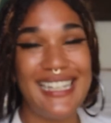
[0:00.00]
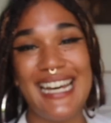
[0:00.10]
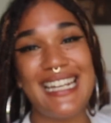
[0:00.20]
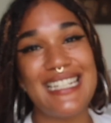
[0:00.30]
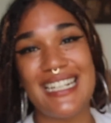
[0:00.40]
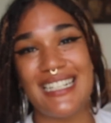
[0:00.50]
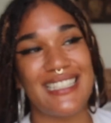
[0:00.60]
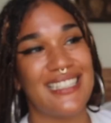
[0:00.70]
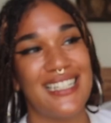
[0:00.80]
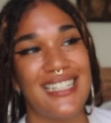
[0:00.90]
Get it
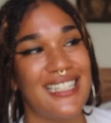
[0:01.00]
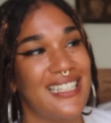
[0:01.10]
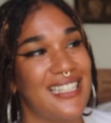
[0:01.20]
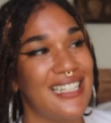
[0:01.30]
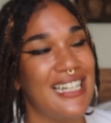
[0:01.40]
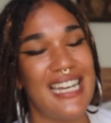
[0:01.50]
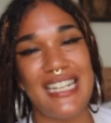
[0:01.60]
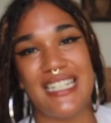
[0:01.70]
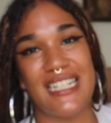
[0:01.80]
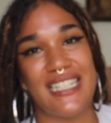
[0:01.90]
done. Get
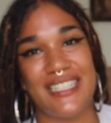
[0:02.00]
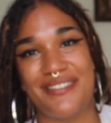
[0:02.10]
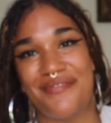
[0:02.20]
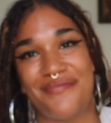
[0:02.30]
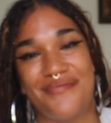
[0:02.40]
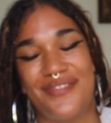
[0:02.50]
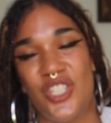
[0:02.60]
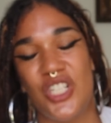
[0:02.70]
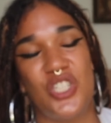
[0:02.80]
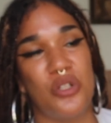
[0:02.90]
it done.
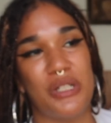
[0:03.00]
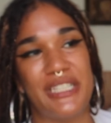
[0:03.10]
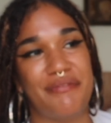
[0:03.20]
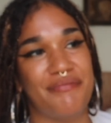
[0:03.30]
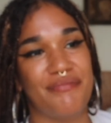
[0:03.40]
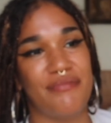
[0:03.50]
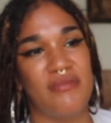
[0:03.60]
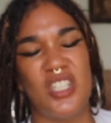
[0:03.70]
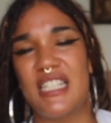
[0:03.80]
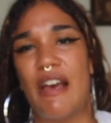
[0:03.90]
Just do it.
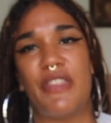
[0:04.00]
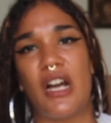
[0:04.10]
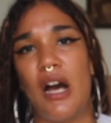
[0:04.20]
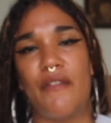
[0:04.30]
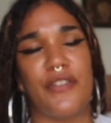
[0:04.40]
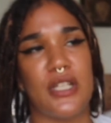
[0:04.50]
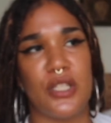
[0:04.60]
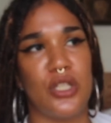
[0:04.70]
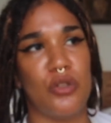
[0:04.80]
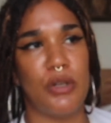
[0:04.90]
Just have the
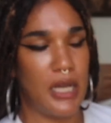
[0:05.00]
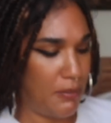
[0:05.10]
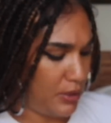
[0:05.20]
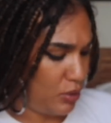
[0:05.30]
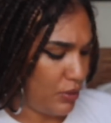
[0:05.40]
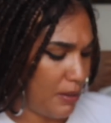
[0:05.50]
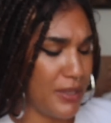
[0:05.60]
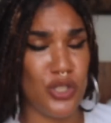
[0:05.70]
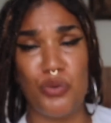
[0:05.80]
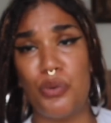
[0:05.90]
confidence to do it. I'm gonna do it. I'm
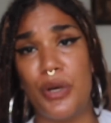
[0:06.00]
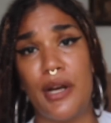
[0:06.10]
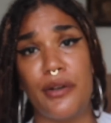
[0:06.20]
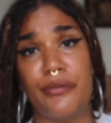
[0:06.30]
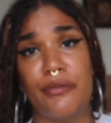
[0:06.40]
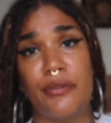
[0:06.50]
gonna do it well.